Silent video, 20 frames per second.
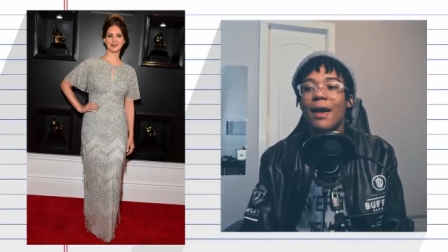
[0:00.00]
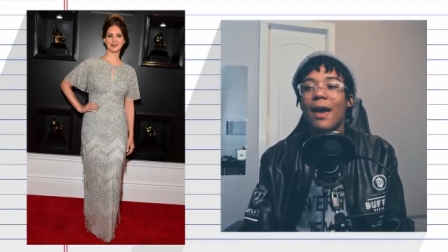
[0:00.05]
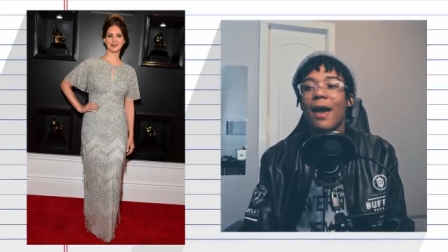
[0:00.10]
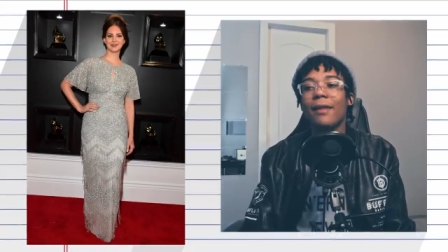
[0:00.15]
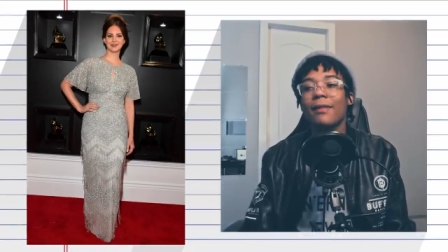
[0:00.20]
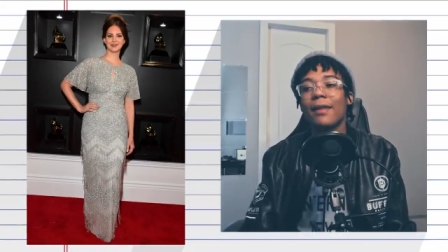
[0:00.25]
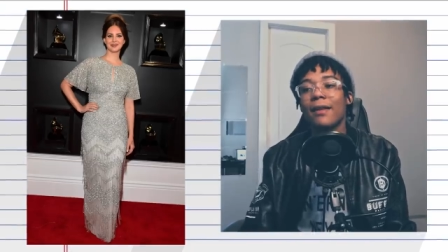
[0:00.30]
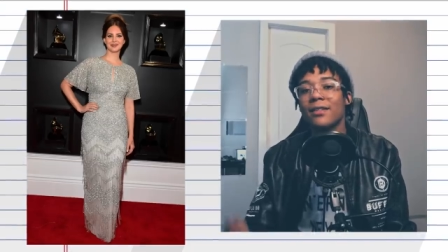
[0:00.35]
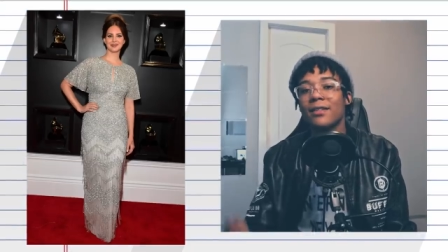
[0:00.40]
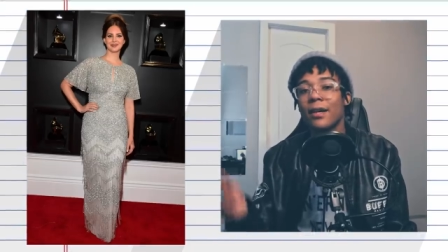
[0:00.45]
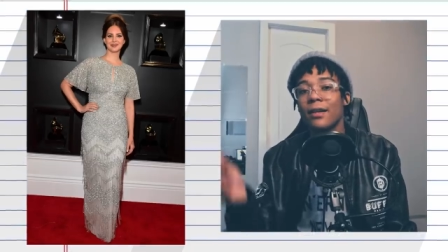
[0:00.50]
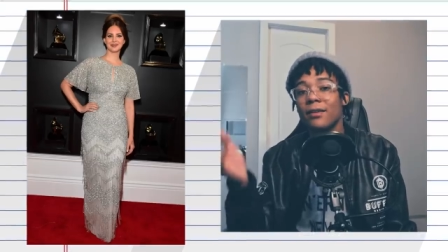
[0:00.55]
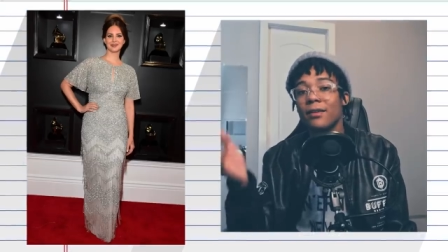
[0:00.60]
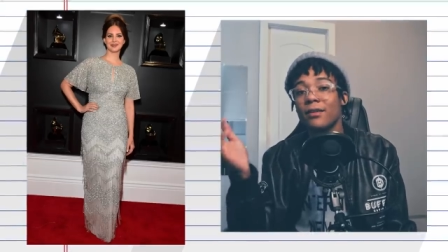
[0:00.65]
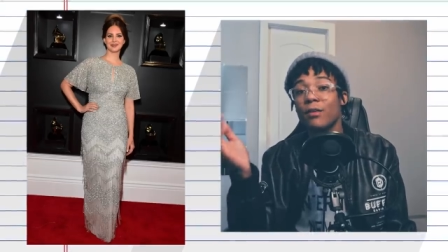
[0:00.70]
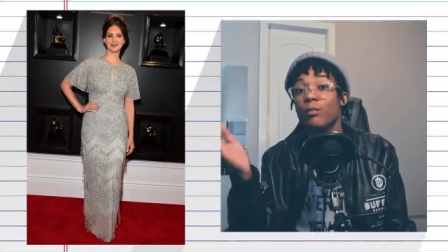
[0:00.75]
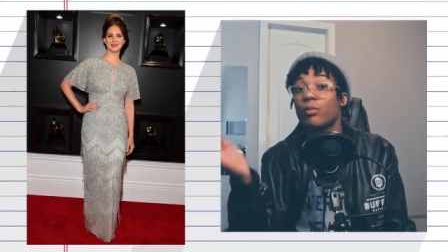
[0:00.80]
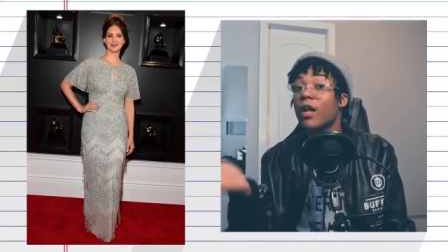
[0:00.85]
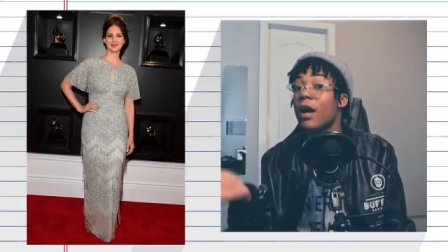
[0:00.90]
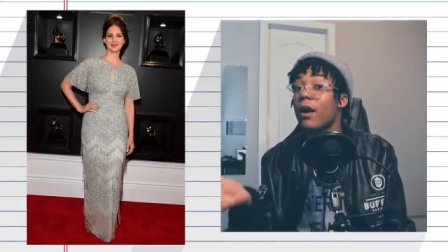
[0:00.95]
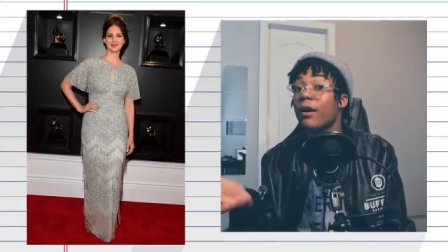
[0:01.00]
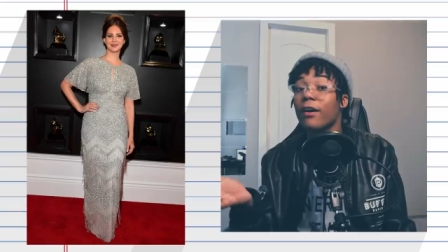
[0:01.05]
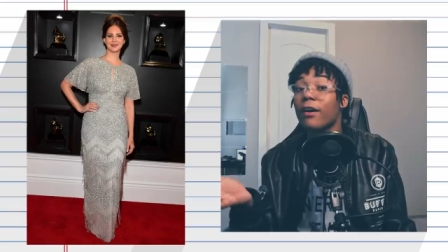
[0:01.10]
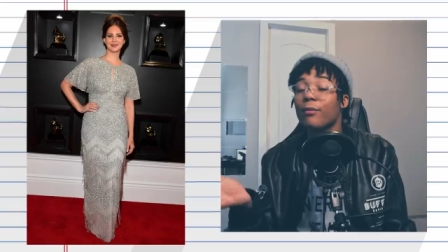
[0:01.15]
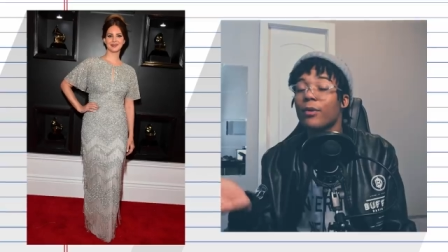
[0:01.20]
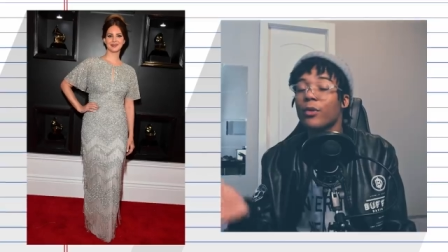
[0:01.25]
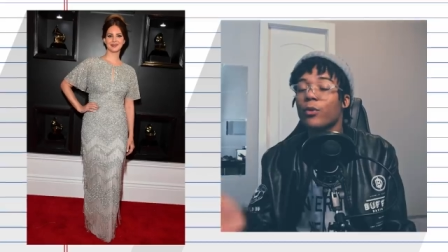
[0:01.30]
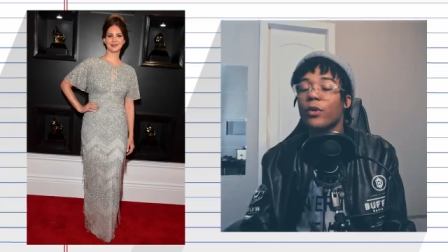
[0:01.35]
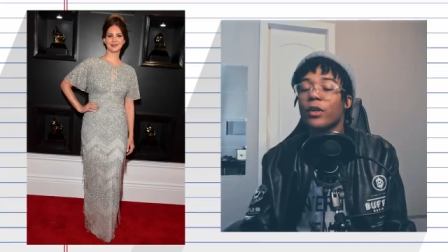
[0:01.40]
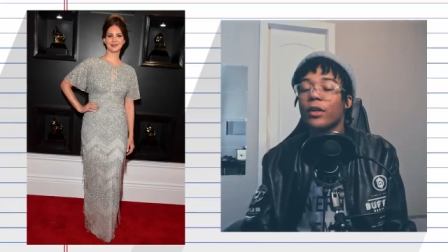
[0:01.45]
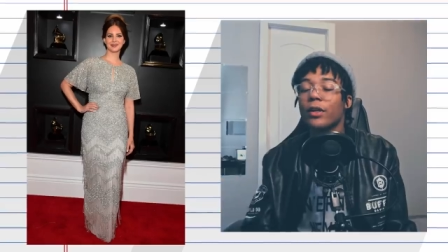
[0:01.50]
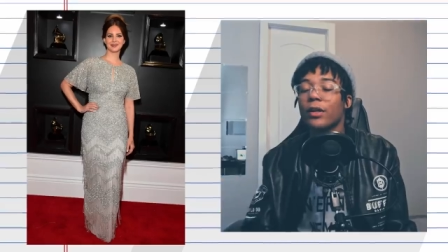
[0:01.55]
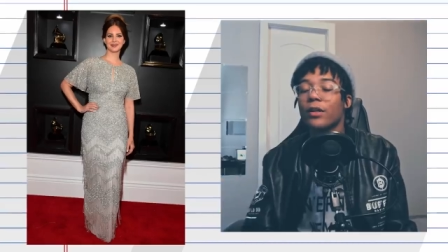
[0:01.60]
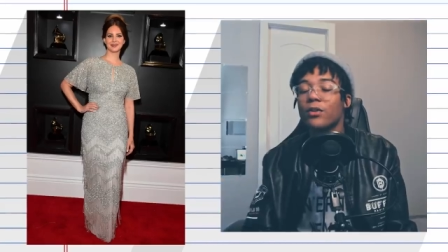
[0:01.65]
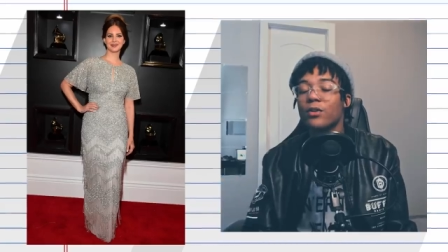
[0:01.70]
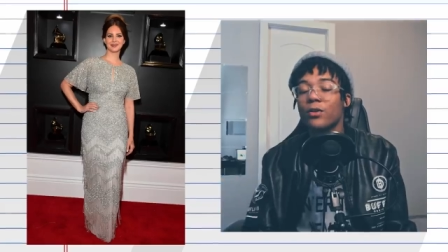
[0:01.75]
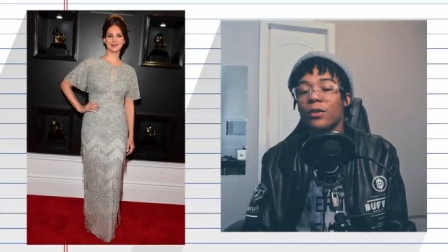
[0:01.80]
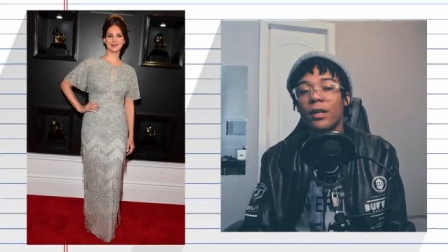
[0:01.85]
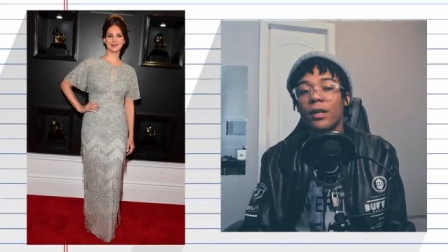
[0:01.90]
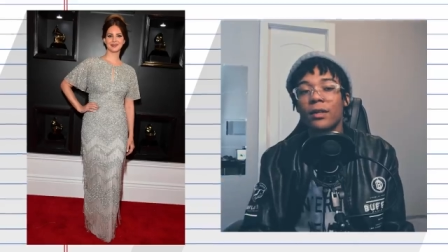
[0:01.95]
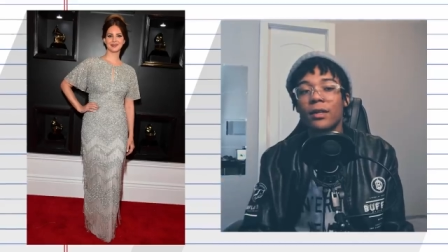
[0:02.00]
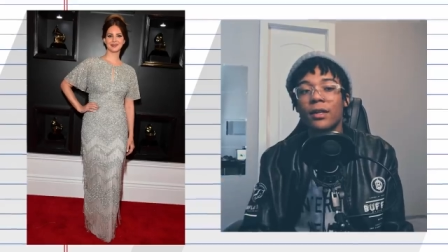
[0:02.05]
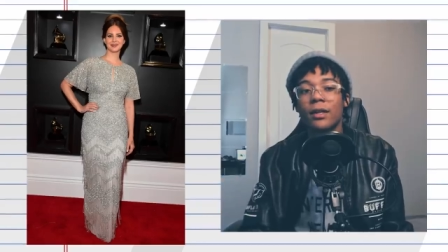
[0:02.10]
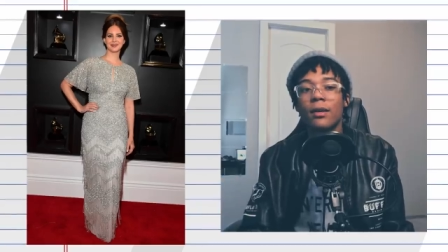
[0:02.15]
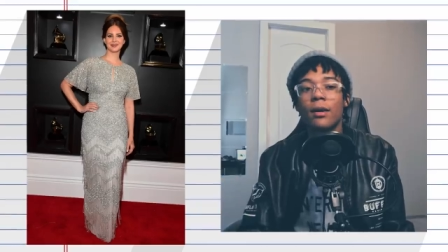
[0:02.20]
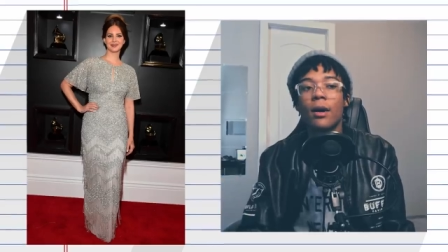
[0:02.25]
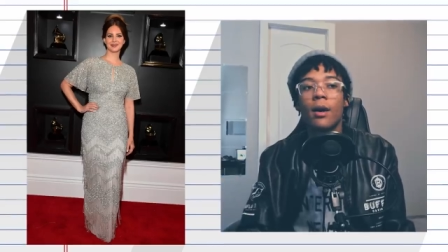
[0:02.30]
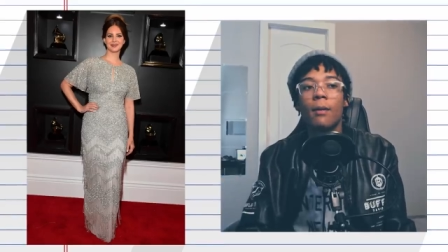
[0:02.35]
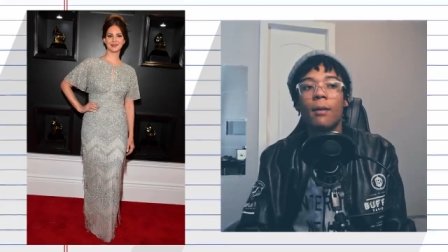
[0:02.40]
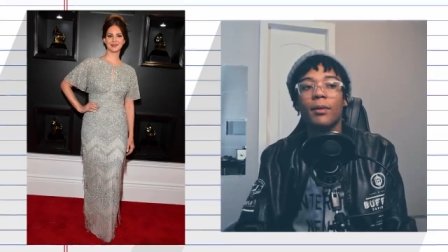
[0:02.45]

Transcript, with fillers: and that's kind of the block I've been running into lately,